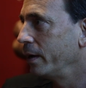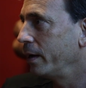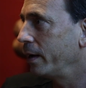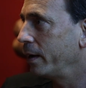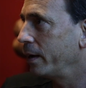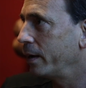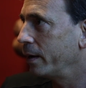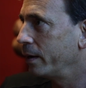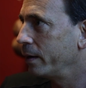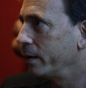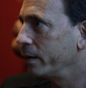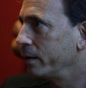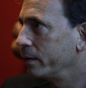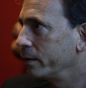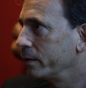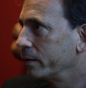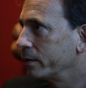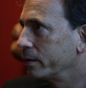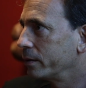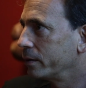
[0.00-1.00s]

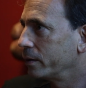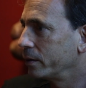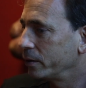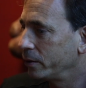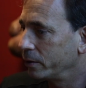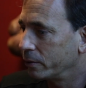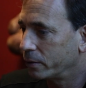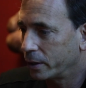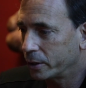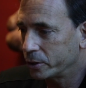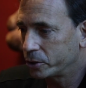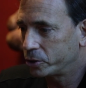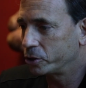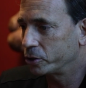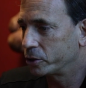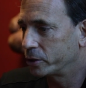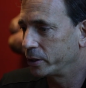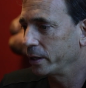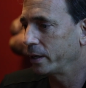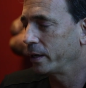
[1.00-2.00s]
and, you know, us
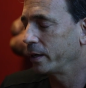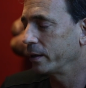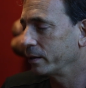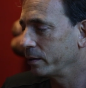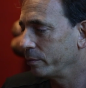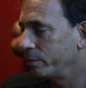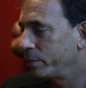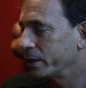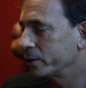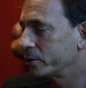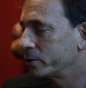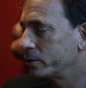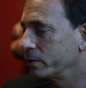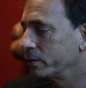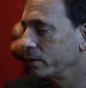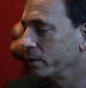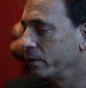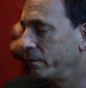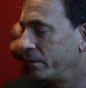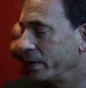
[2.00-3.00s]
just getting the best
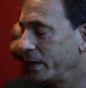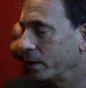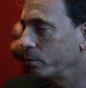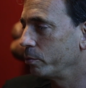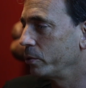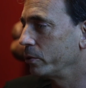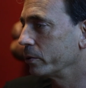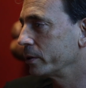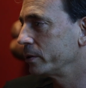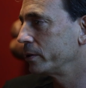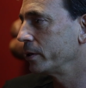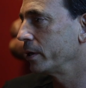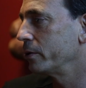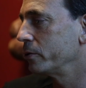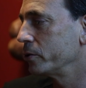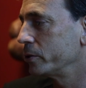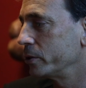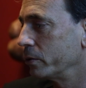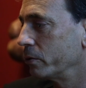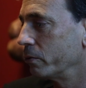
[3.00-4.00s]
available
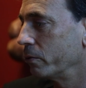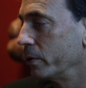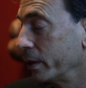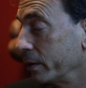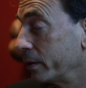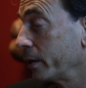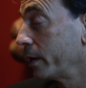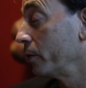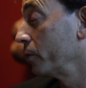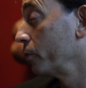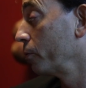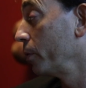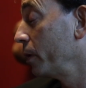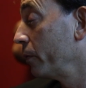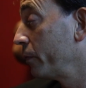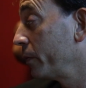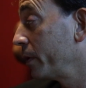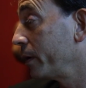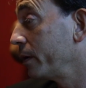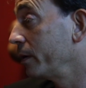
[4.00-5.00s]
contenders in the ring that'll agree
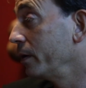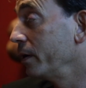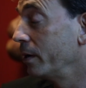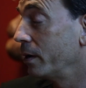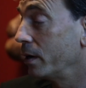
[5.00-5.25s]
to fight.